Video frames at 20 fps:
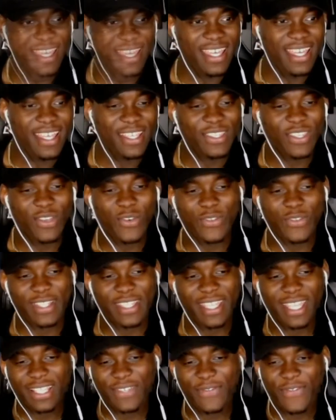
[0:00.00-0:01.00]
so
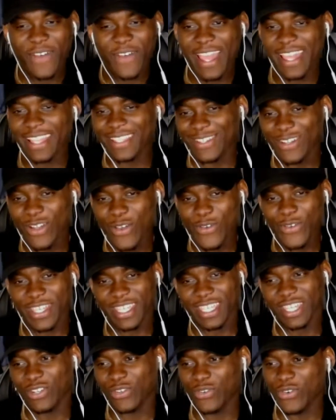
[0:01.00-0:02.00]
this fight is
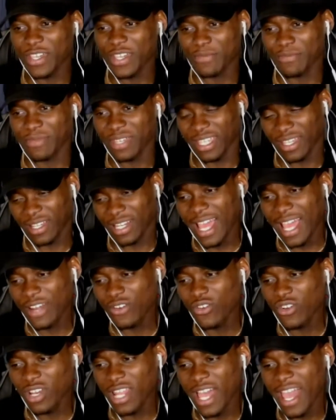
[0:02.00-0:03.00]
low-key annoying me. Like,
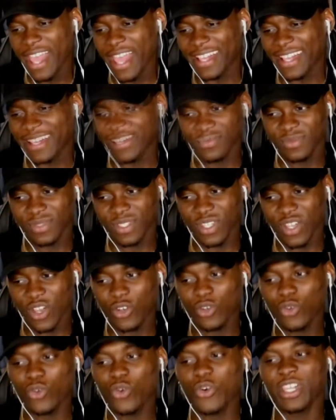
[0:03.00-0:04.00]
not like
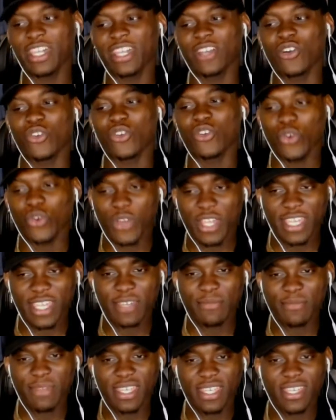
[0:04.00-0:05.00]

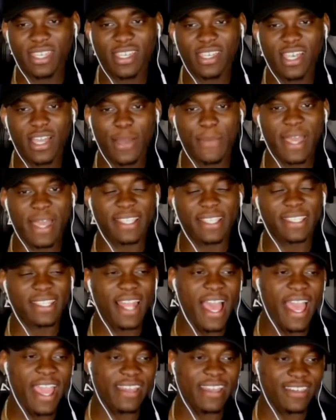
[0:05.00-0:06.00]
annoying me, but it's
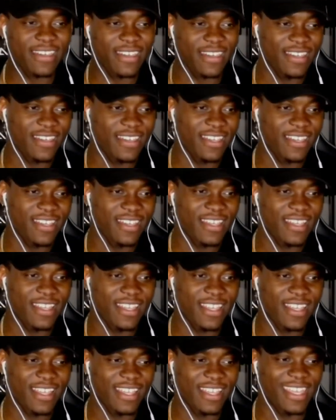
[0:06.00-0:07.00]
like,
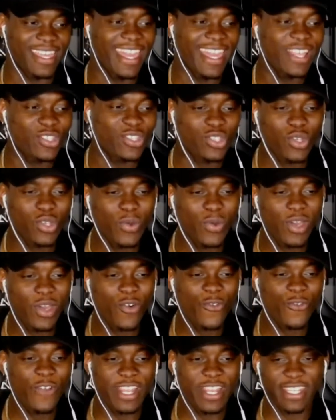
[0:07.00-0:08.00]
get to it
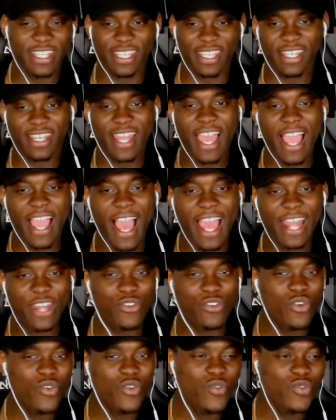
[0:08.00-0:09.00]
already. Like, I
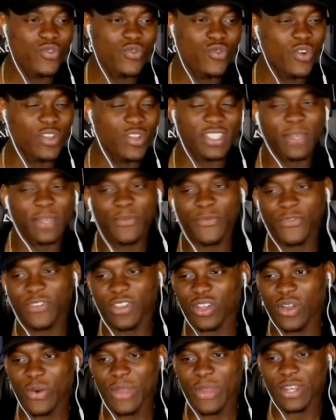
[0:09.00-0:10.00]
know you got something
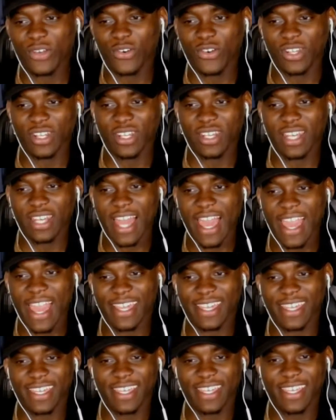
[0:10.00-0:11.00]
going on.
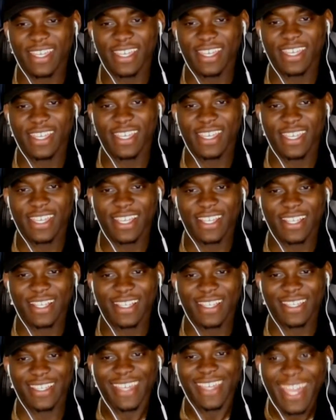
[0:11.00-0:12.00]
Like,
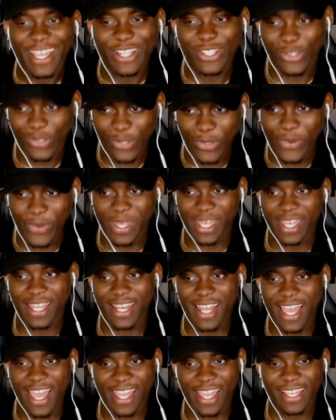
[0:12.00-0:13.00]
get to it.
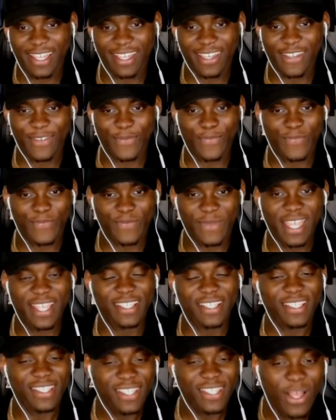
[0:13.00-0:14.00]
Like, there's
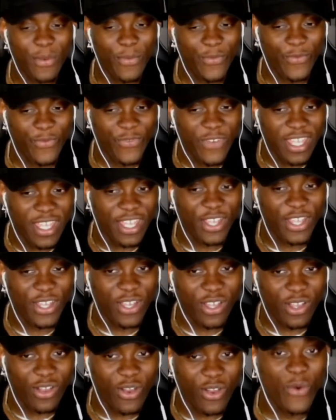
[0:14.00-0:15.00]
something
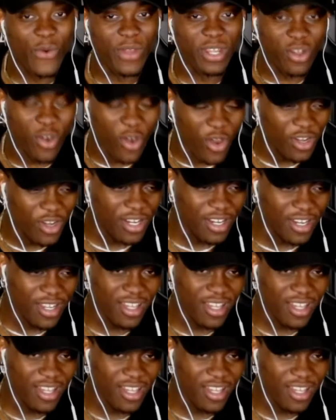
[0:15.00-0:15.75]
going on.